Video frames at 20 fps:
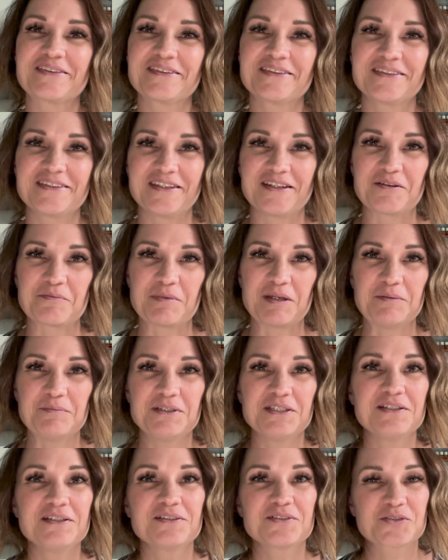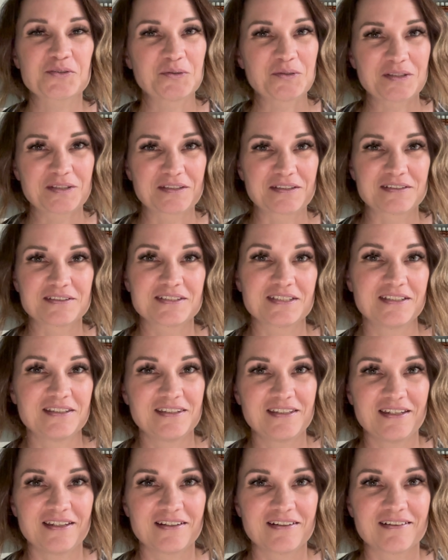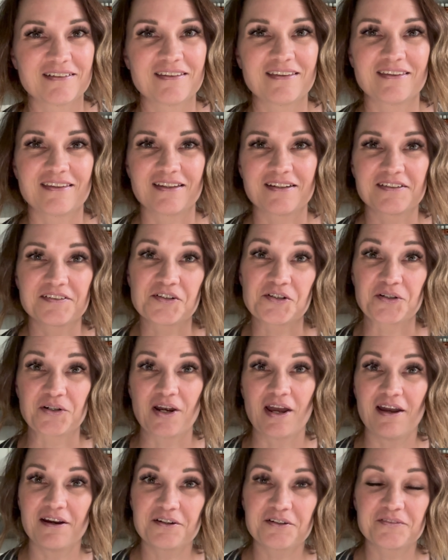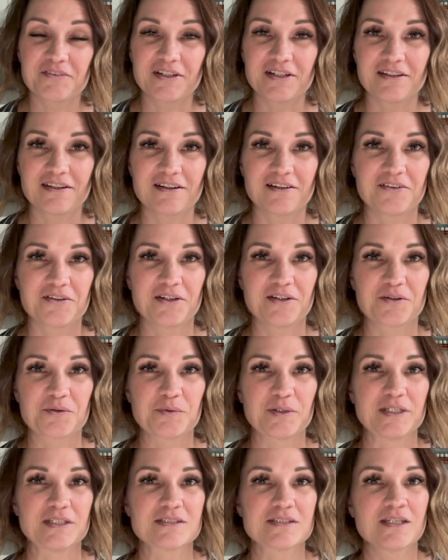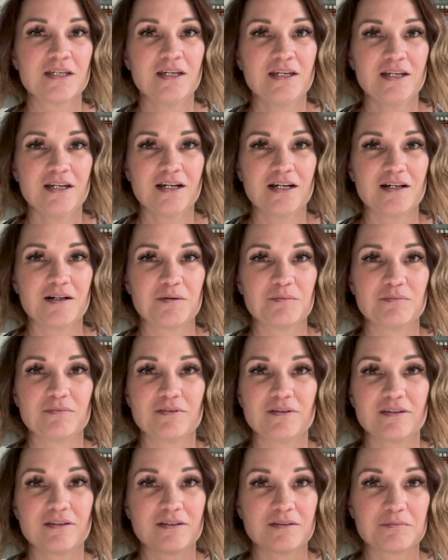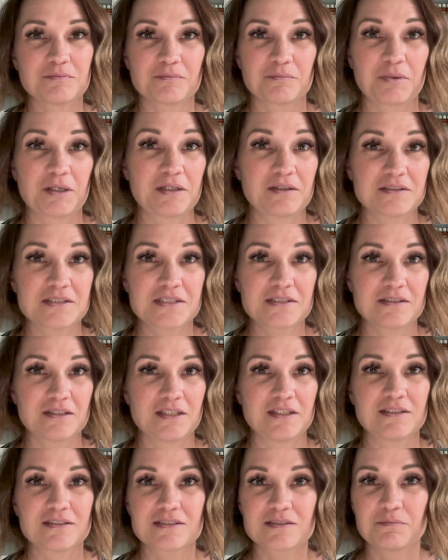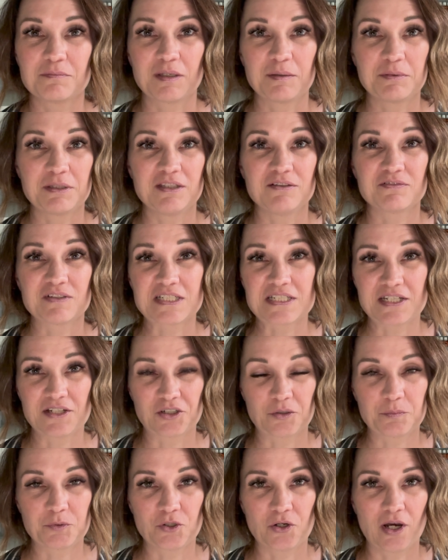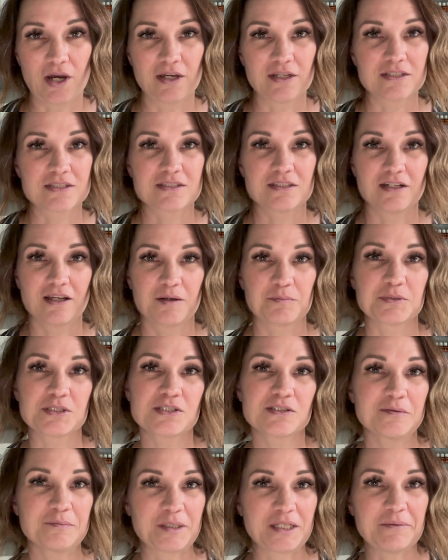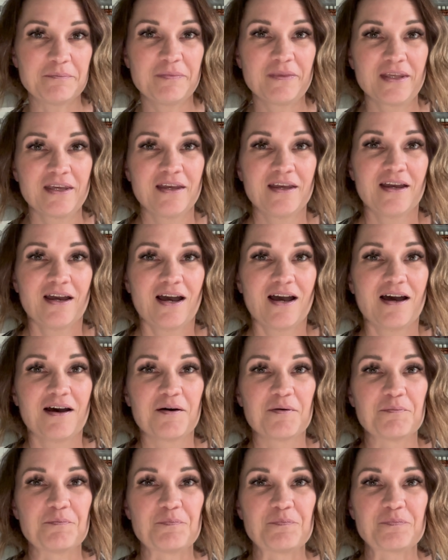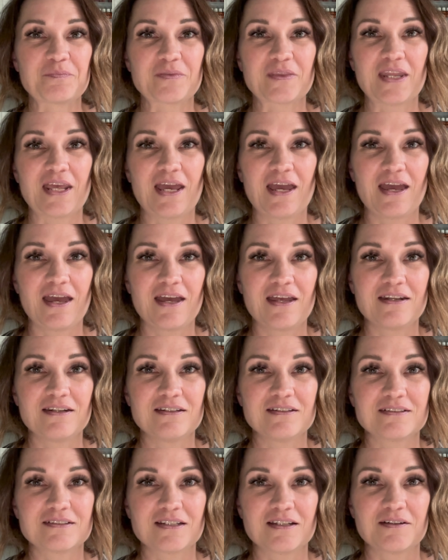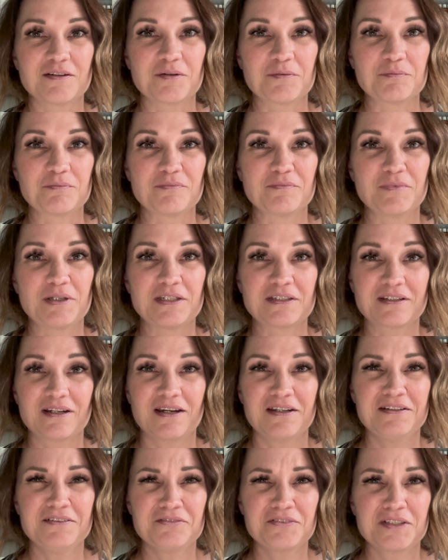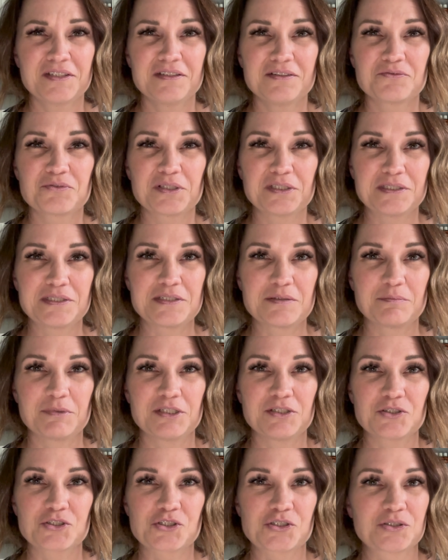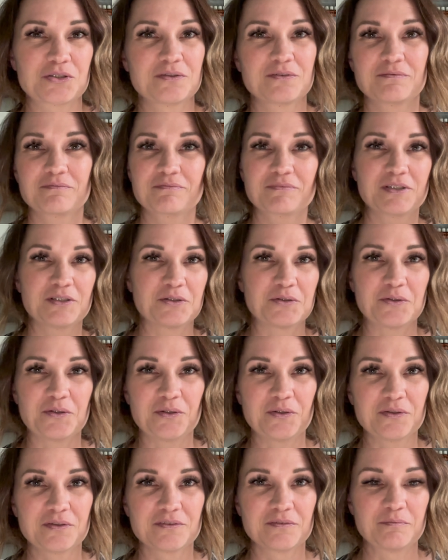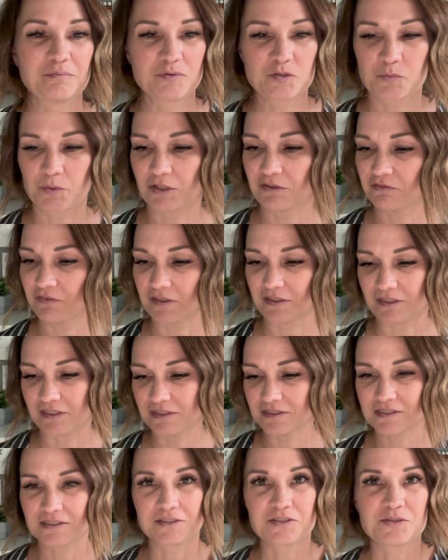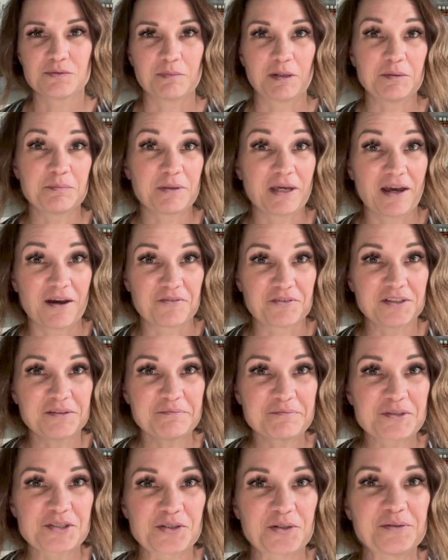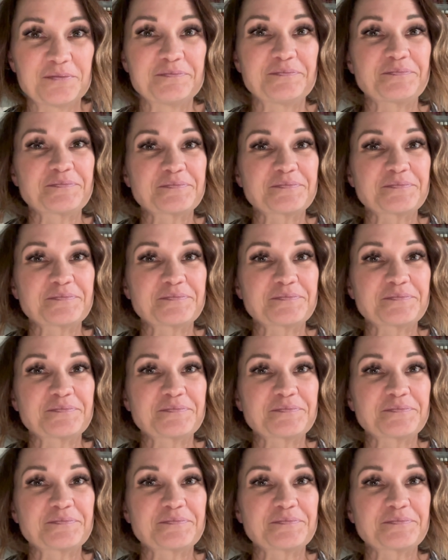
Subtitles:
there may be certain things in the air that are aggravating our airways, that make us sneeze, maybe even tear up your eyes. That happens to me. It kind of can really diminish, all the spring feelings that you might be having. So